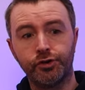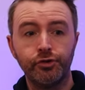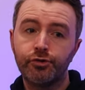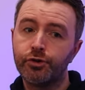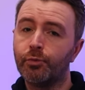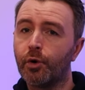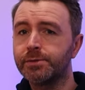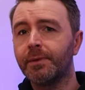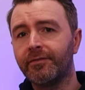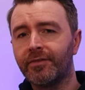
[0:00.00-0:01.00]
Dune 2
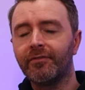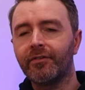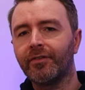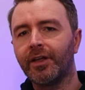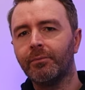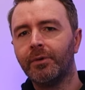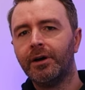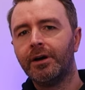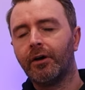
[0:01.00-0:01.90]
was my favourite film